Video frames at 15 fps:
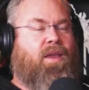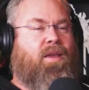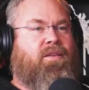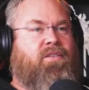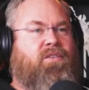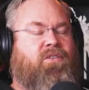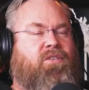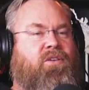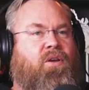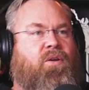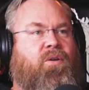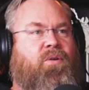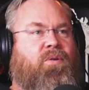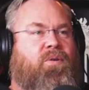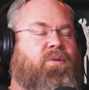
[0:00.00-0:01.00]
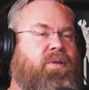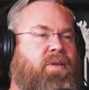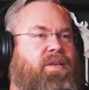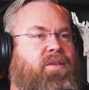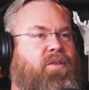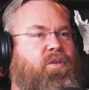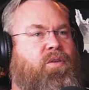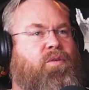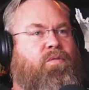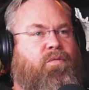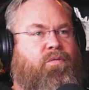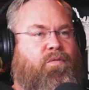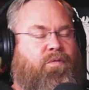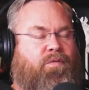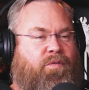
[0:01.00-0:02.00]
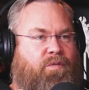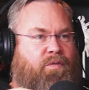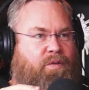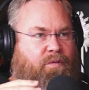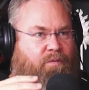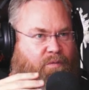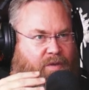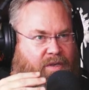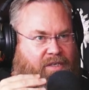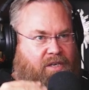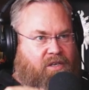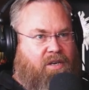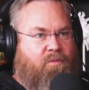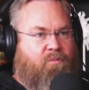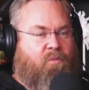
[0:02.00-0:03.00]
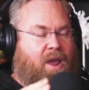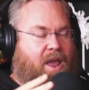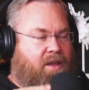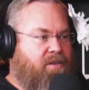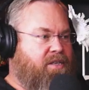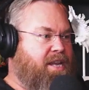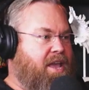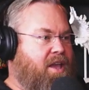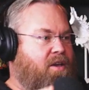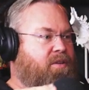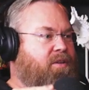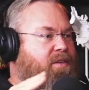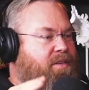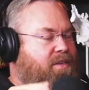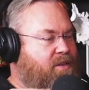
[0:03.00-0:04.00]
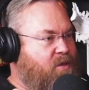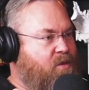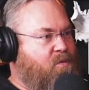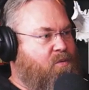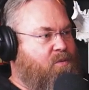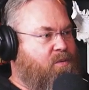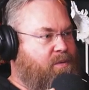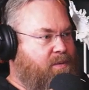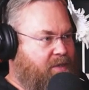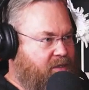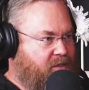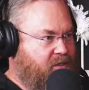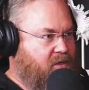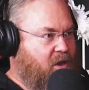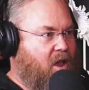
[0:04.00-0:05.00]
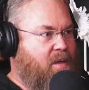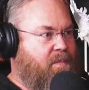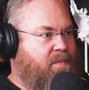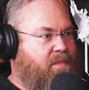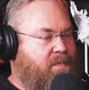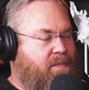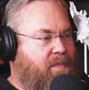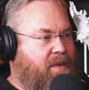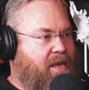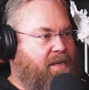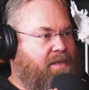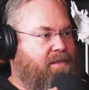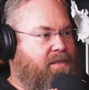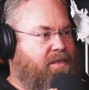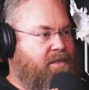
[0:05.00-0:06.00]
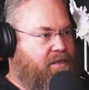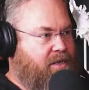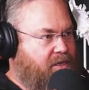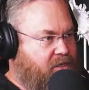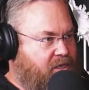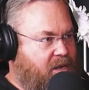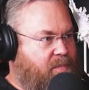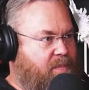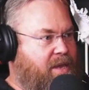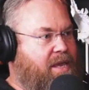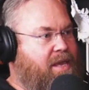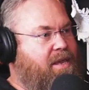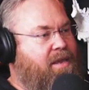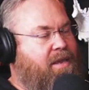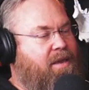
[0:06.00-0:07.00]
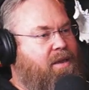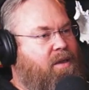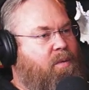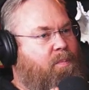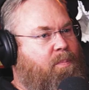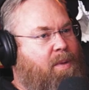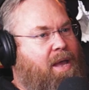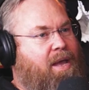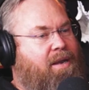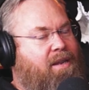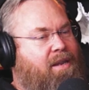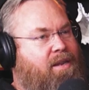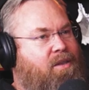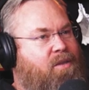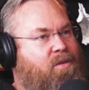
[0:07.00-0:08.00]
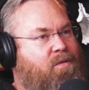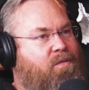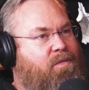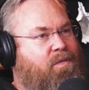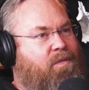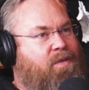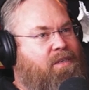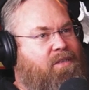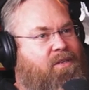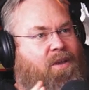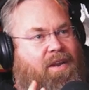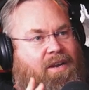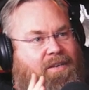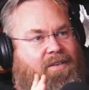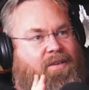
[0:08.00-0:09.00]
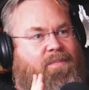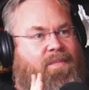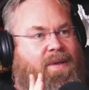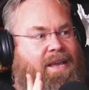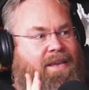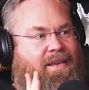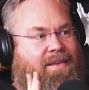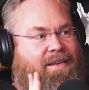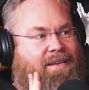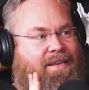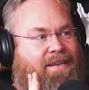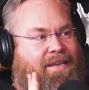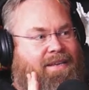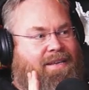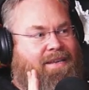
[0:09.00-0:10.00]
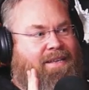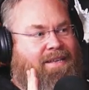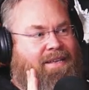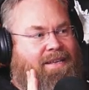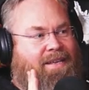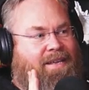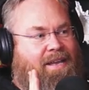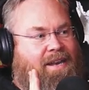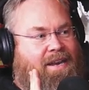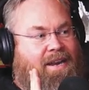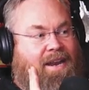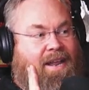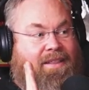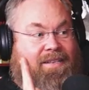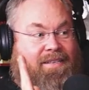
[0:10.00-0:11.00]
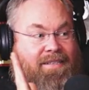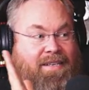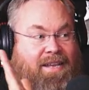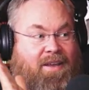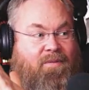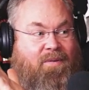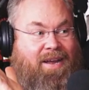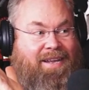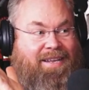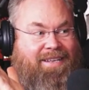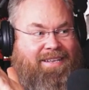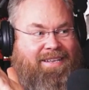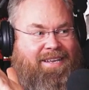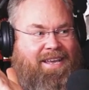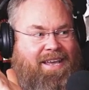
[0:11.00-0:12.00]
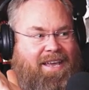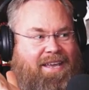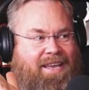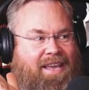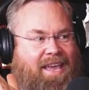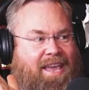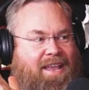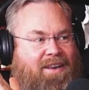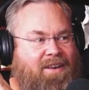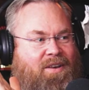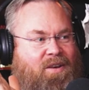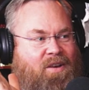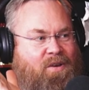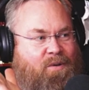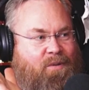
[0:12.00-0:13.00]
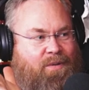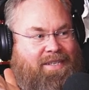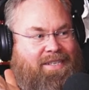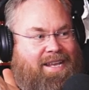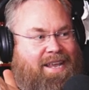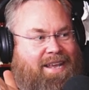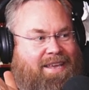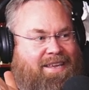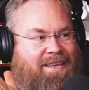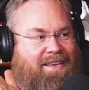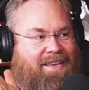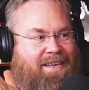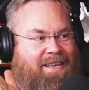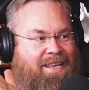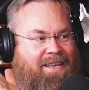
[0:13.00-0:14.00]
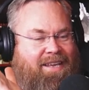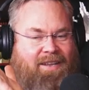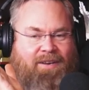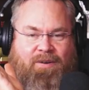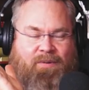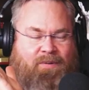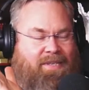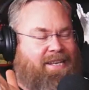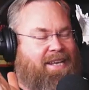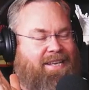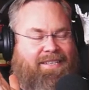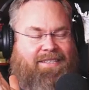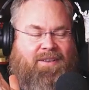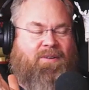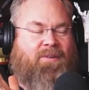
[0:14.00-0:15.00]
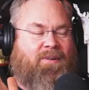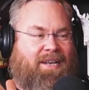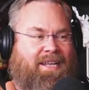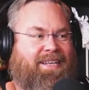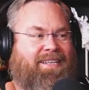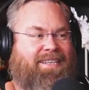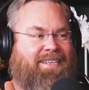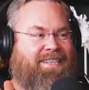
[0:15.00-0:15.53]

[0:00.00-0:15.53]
So you've you've essentially wound down your time as a, a, GP. Yeah. But you've decided to make a another segue. Yes. And North mm. Tech, NorthTec is calling.